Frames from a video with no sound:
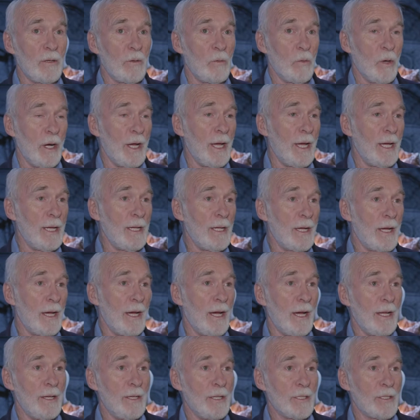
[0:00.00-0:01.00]
way.
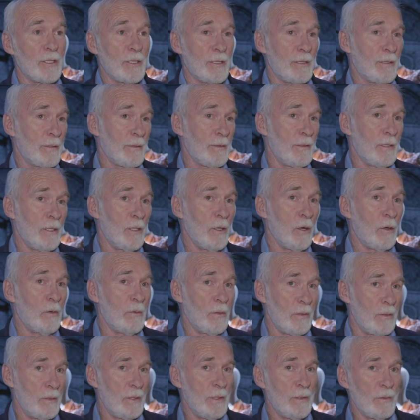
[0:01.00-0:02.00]
And it's, you
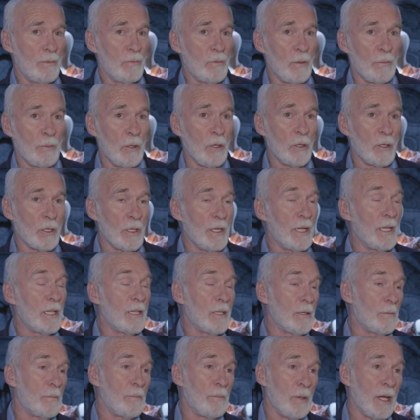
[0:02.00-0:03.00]
know, reputedly
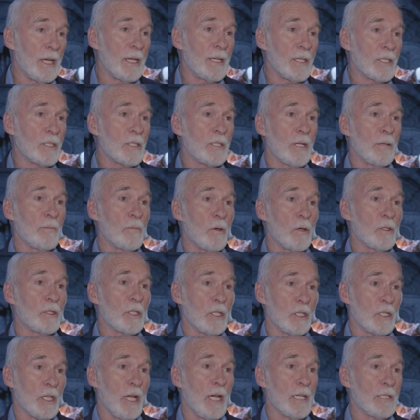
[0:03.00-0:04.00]
the biggest and most
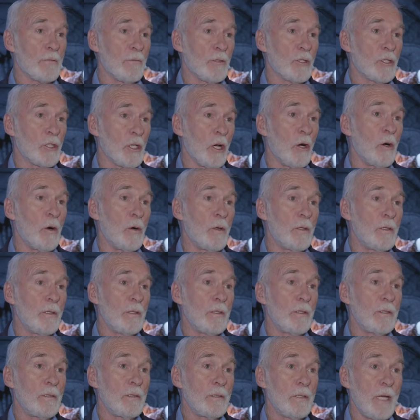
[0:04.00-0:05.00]
successful show
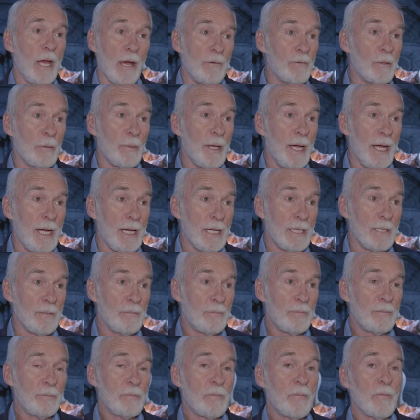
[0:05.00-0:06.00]
ever made.
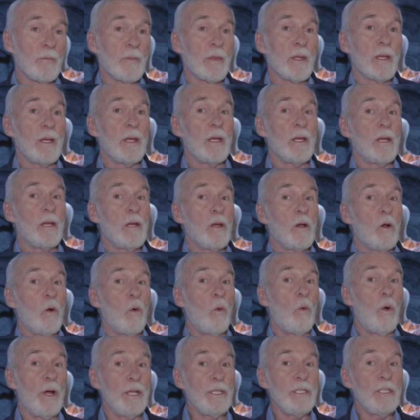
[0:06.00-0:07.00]

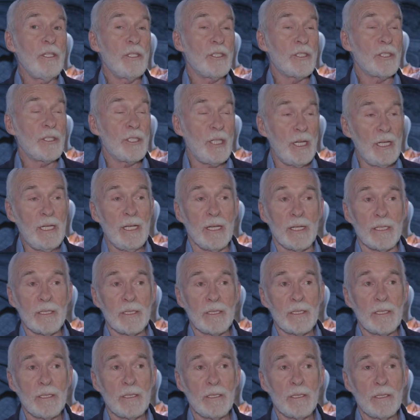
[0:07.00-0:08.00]
When you see
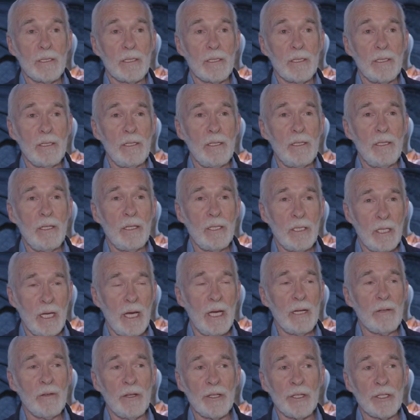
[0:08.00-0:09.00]
it, you can
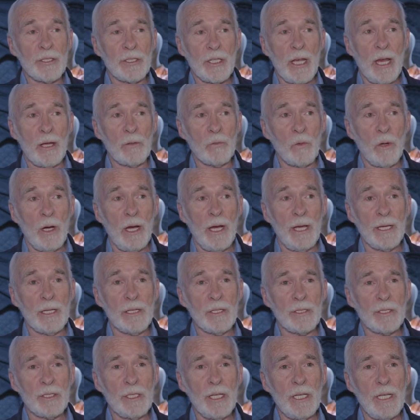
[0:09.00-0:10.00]
kind of understand why,
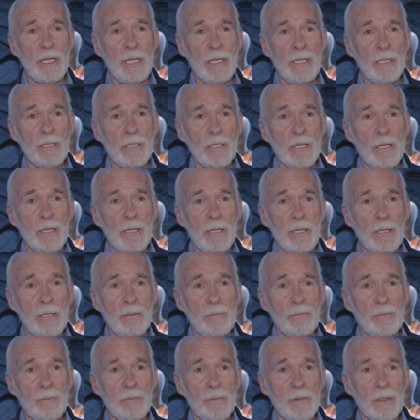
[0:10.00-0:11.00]
because the
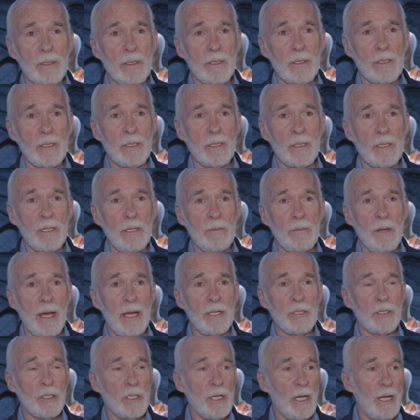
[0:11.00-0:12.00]

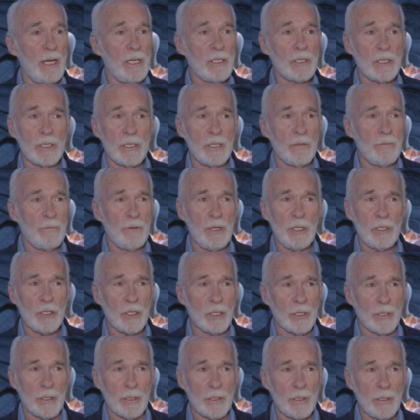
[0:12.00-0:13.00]
imagination, the
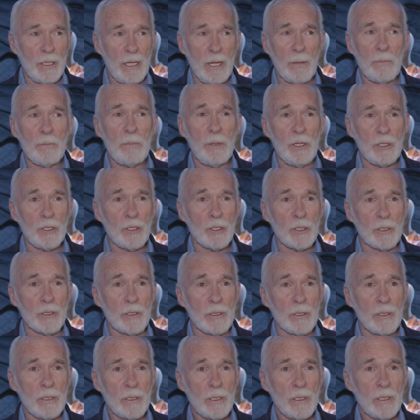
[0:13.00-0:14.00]
vision, the ambition